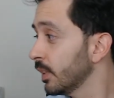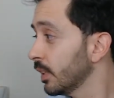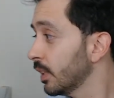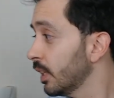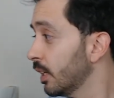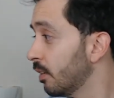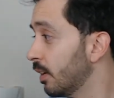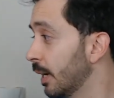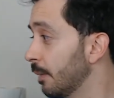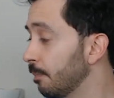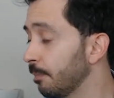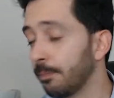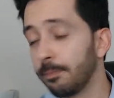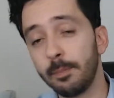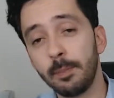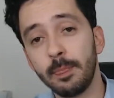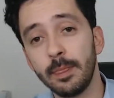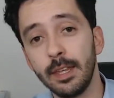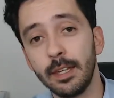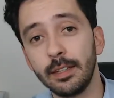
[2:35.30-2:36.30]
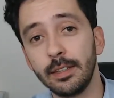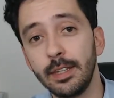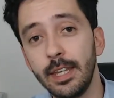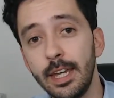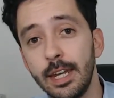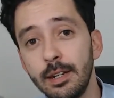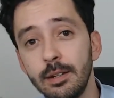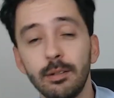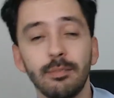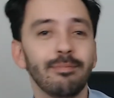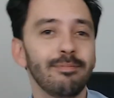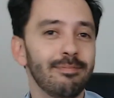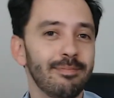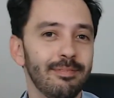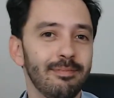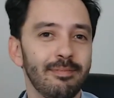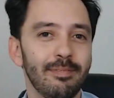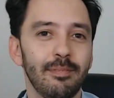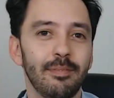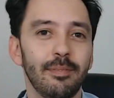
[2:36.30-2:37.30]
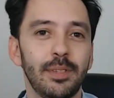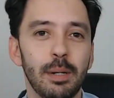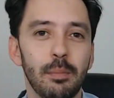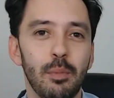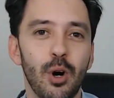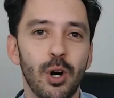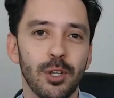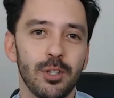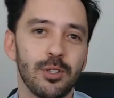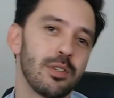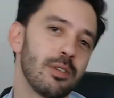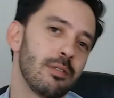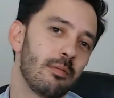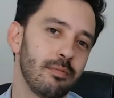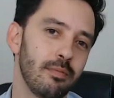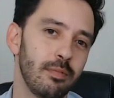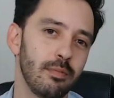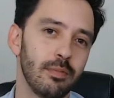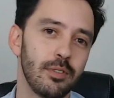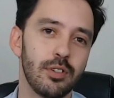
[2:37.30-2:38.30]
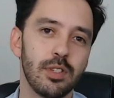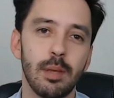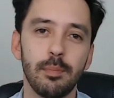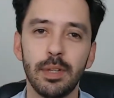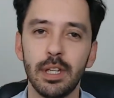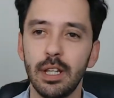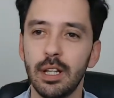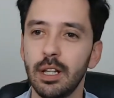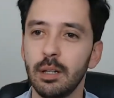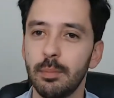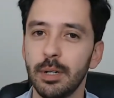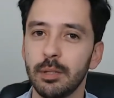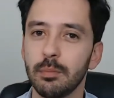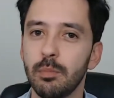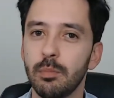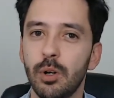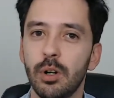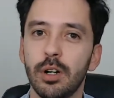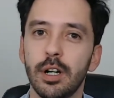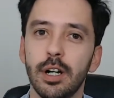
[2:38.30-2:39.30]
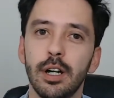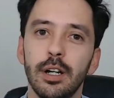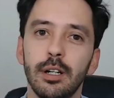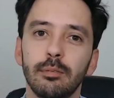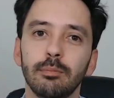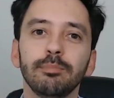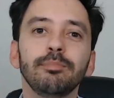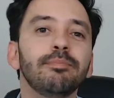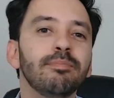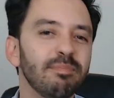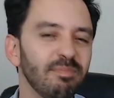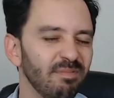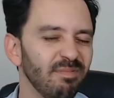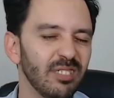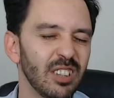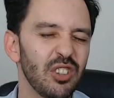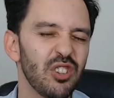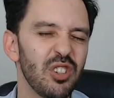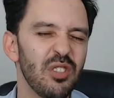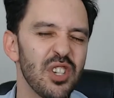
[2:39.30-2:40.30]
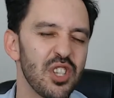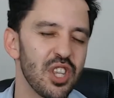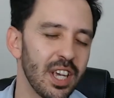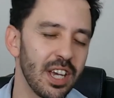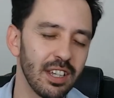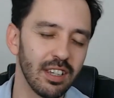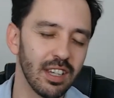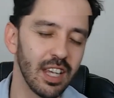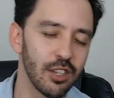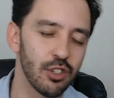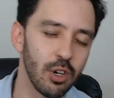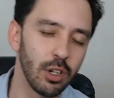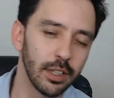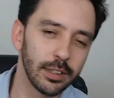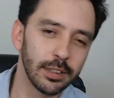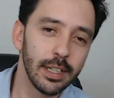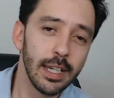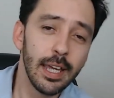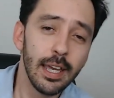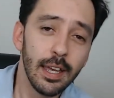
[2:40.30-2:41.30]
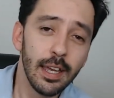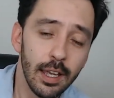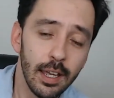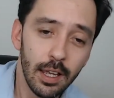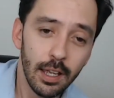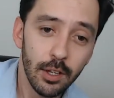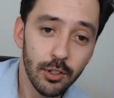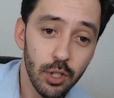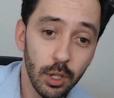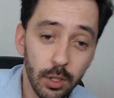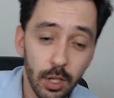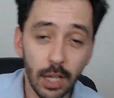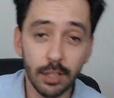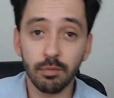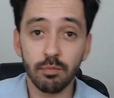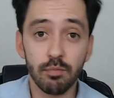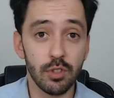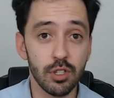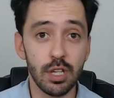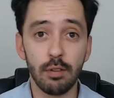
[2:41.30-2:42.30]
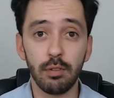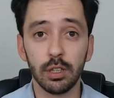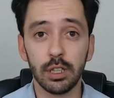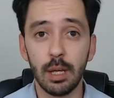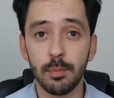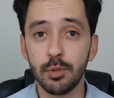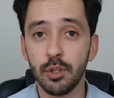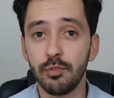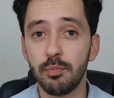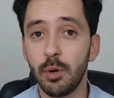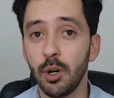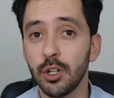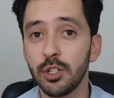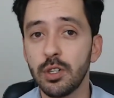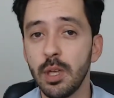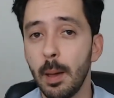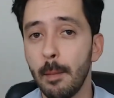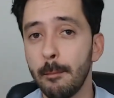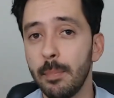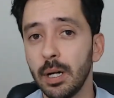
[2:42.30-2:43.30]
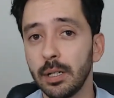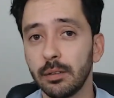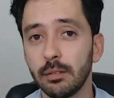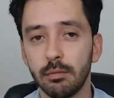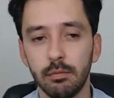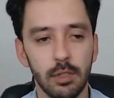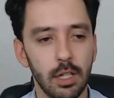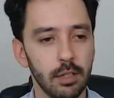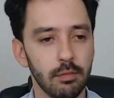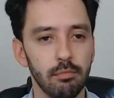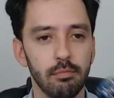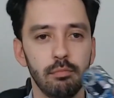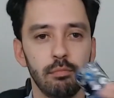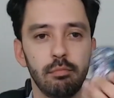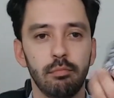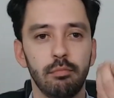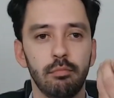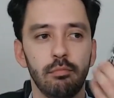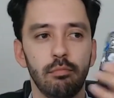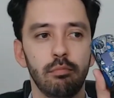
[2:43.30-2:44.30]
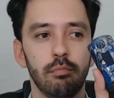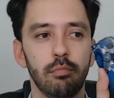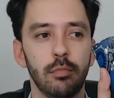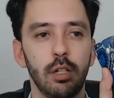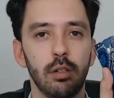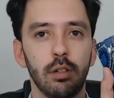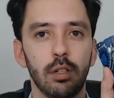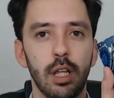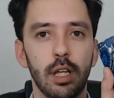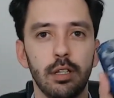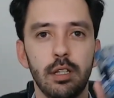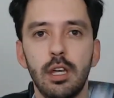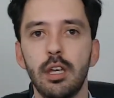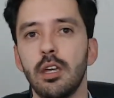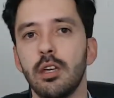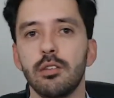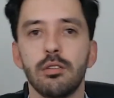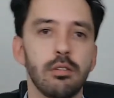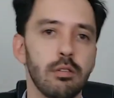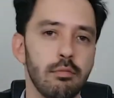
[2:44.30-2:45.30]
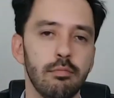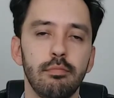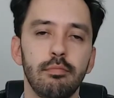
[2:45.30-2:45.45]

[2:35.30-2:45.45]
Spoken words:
Right. Then the mods, something a little bit more sophisticated, let's call it. So you got several types of mods, but they look like this.